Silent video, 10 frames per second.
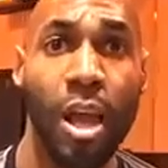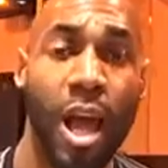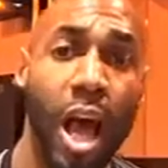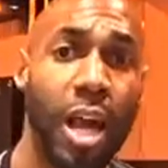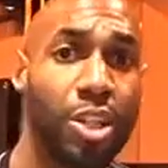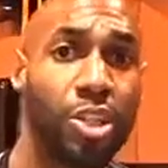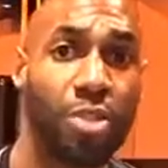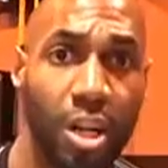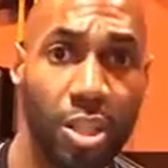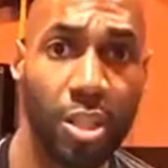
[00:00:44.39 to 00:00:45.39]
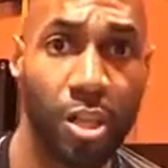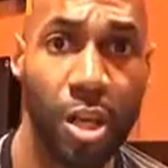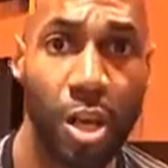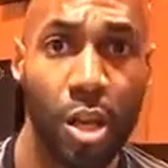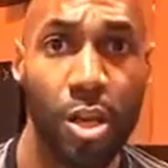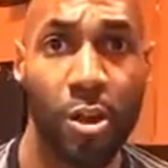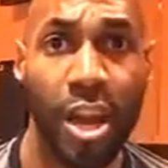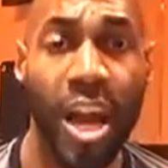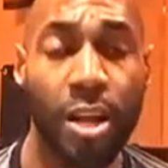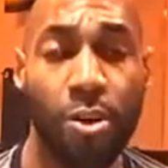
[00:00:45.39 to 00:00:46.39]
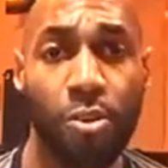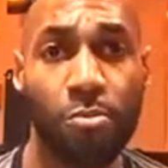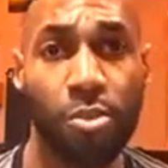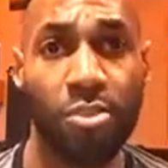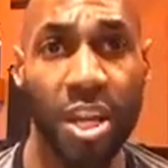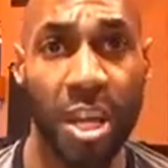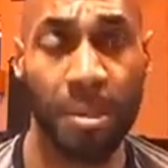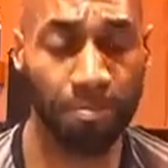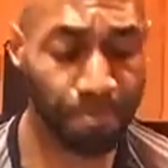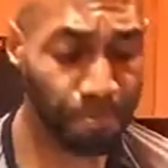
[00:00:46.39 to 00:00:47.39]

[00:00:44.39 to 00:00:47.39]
how to structure your at-home routine.